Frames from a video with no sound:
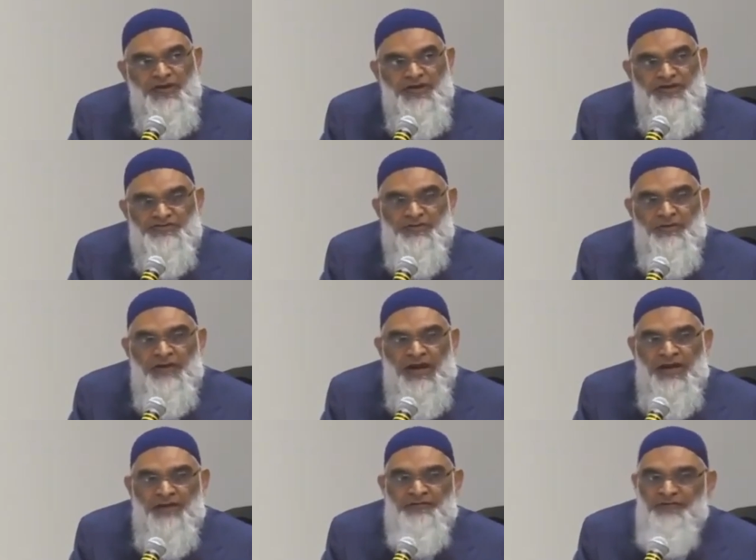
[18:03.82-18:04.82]
So
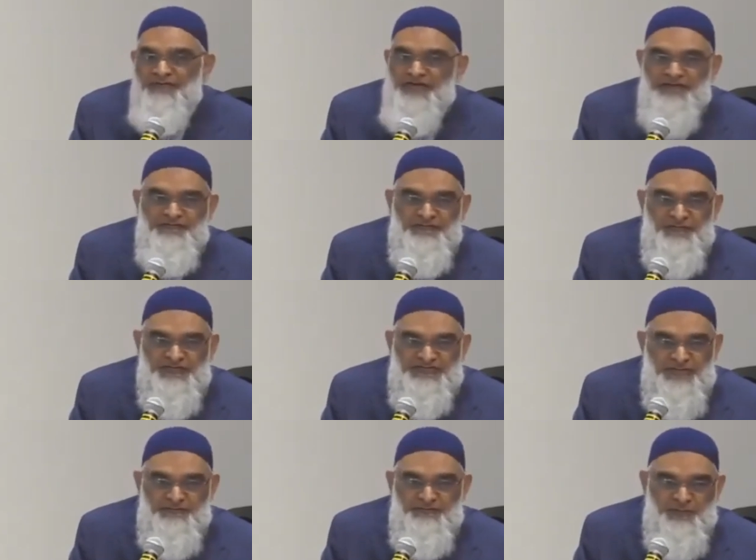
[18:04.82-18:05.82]
uh, if, if
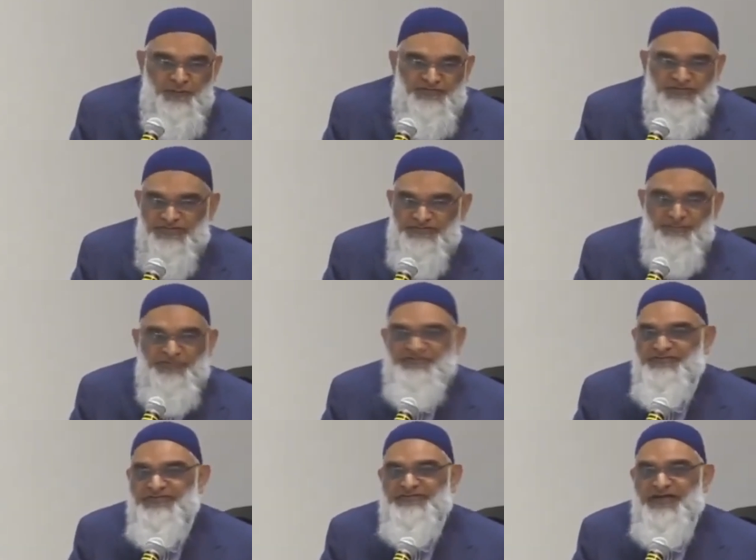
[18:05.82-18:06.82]
some such person
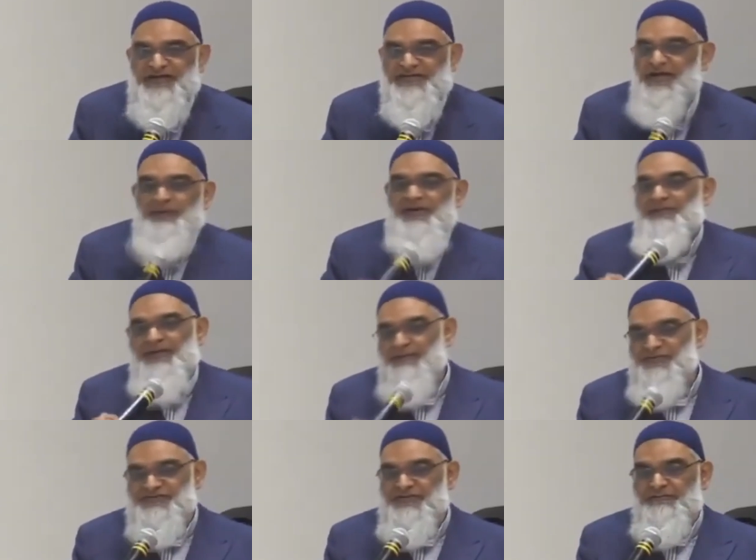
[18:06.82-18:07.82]
decides, hey, I want to be a
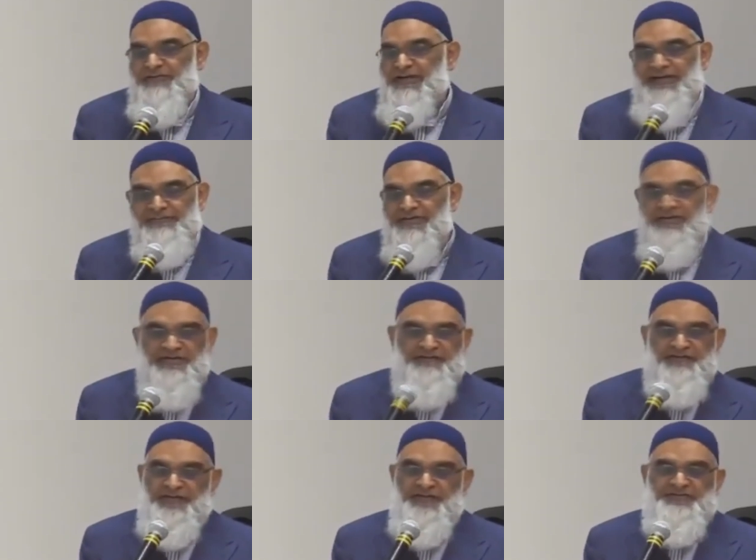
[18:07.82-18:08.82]
Muslim, but I believe
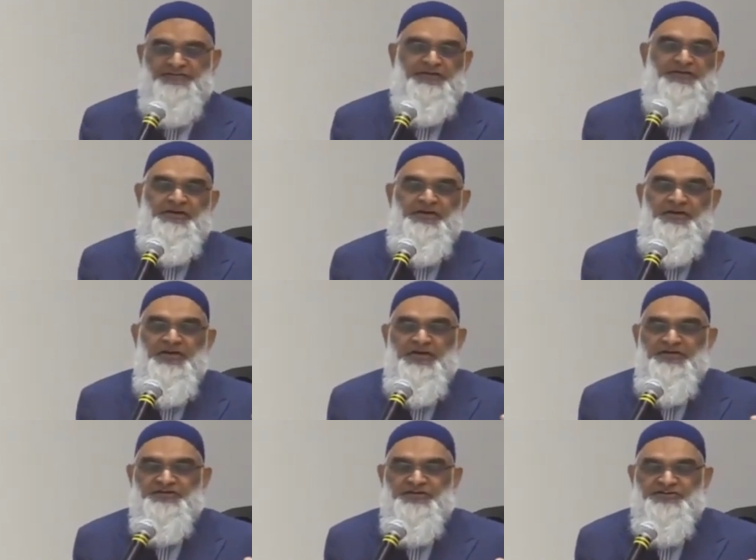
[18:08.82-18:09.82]
that uh,
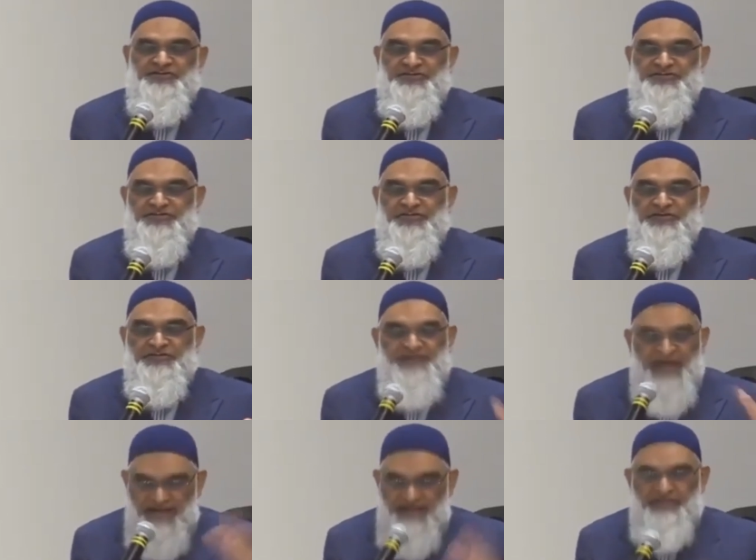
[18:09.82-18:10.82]
Jesus uh,
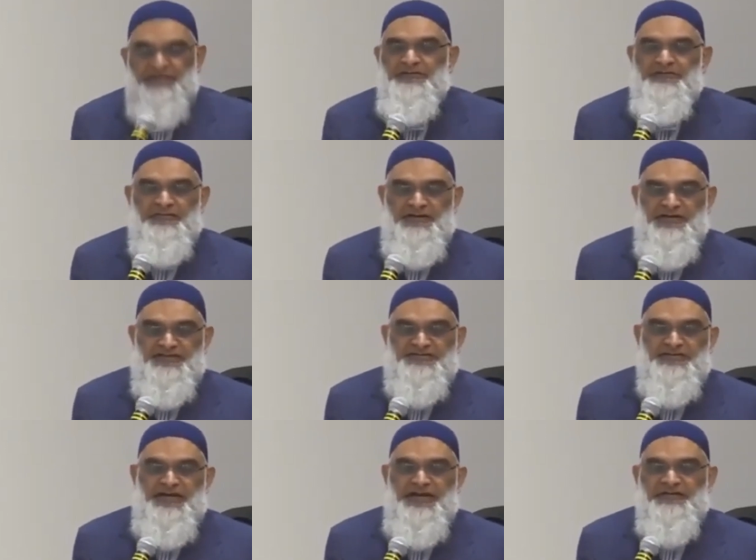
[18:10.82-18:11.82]
died on the cross
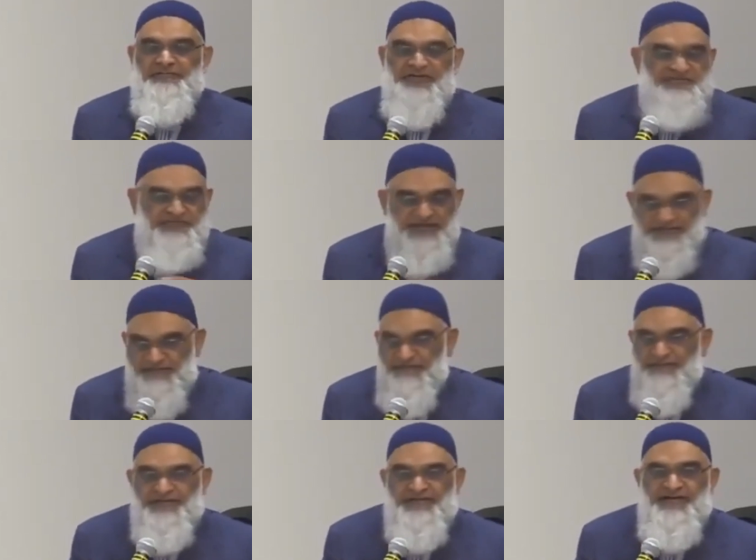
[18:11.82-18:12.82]
and resurrected from
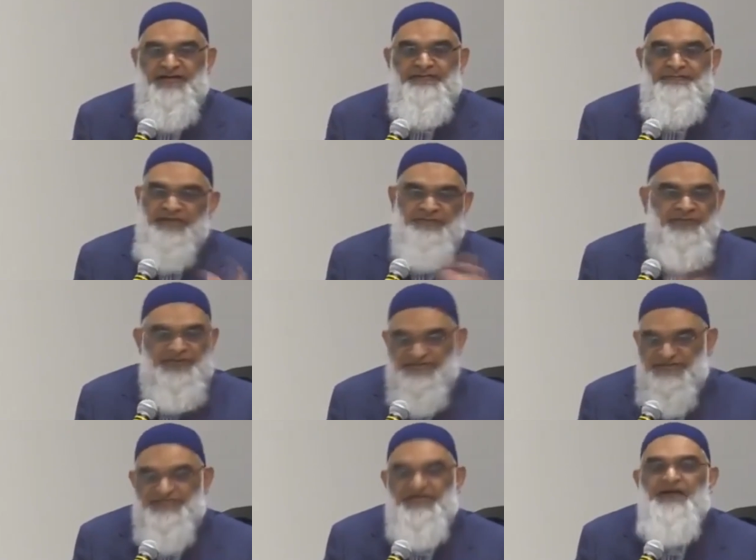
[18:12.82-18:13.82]
the dead and met with his
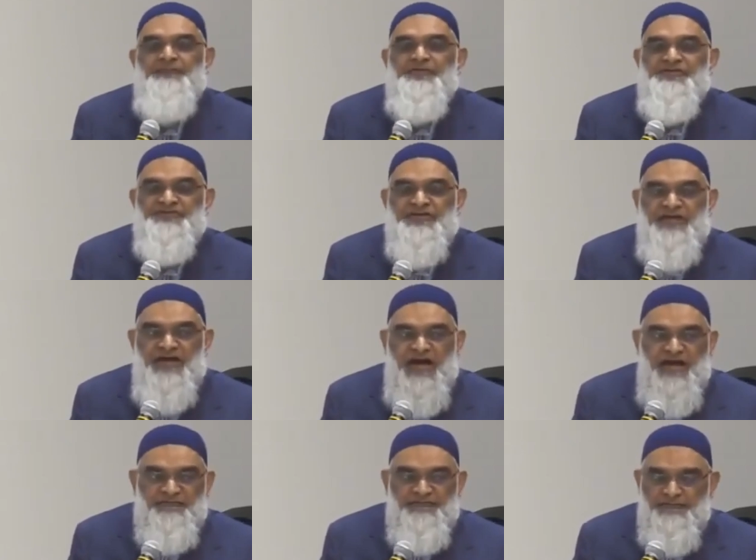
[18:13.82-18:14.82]
disciples
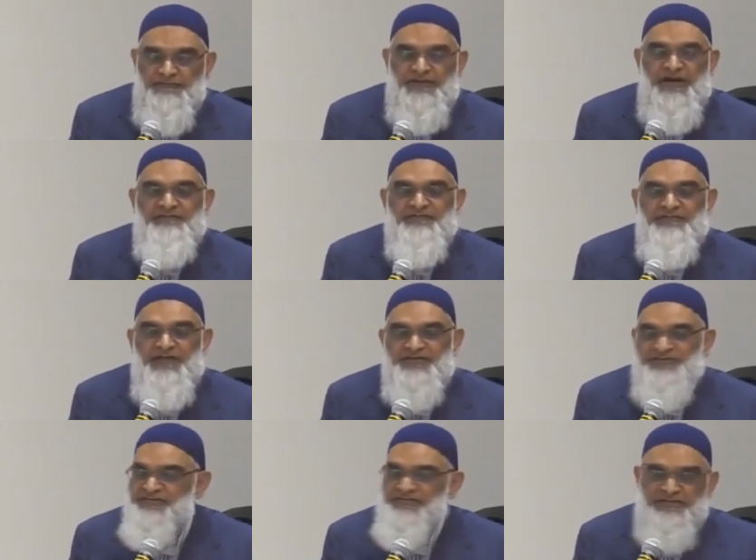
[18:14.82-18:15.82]
after, after that,
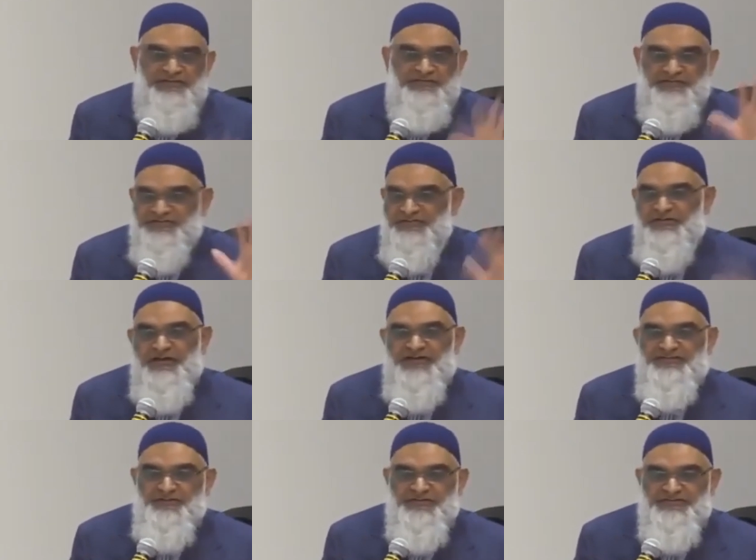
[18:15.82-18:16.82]
just like the Christian
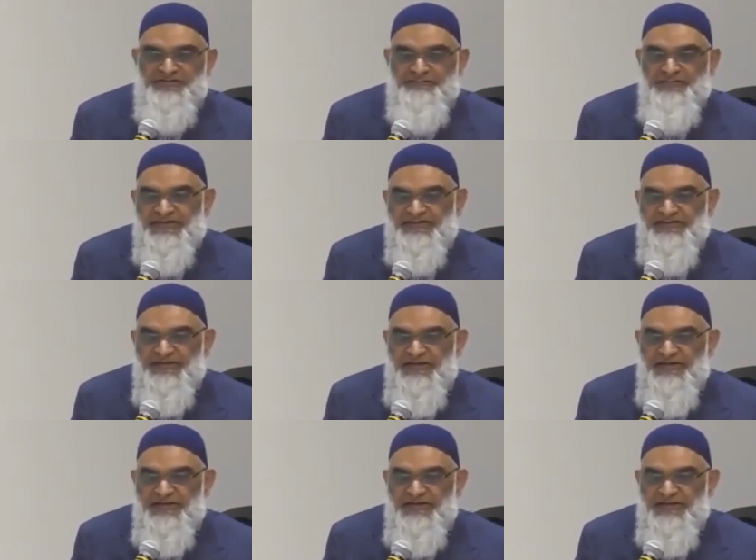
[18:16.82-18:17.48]
Gospels depict,